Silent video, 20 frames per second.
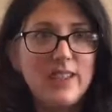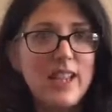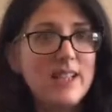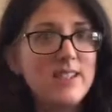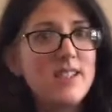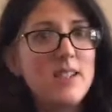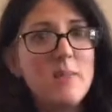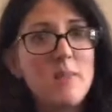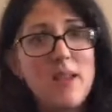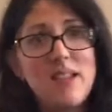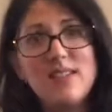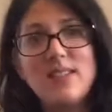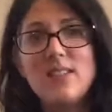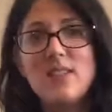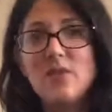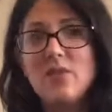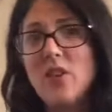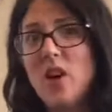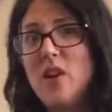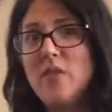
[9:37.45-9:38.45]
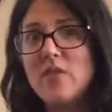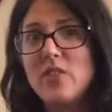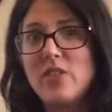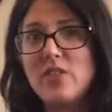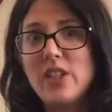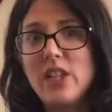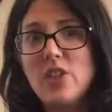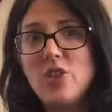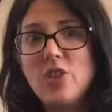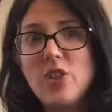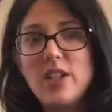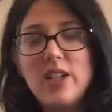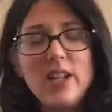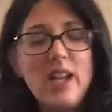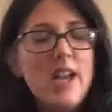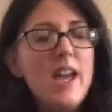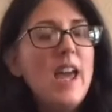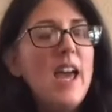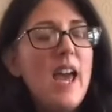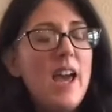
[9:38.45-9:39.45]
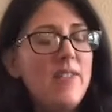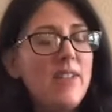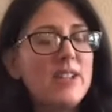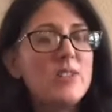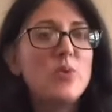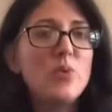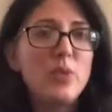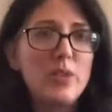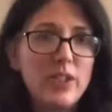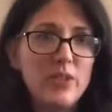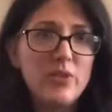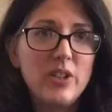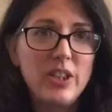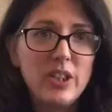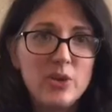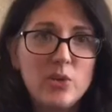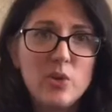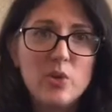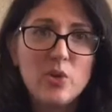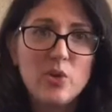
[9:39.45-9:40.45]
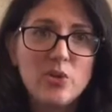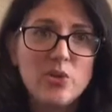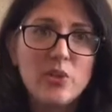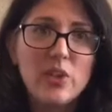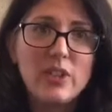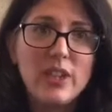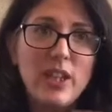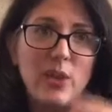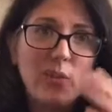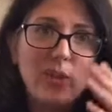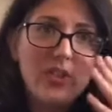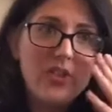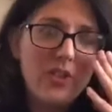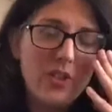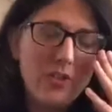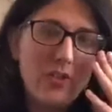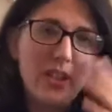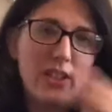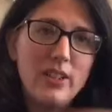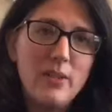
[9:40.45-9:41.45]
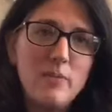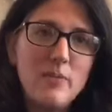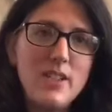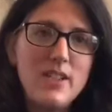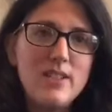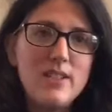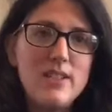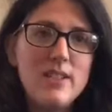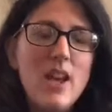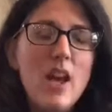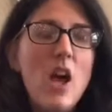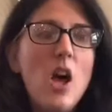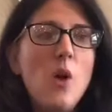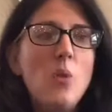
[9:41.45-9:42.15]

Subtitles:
That's the basis of conversation, and that's really crucial for language development,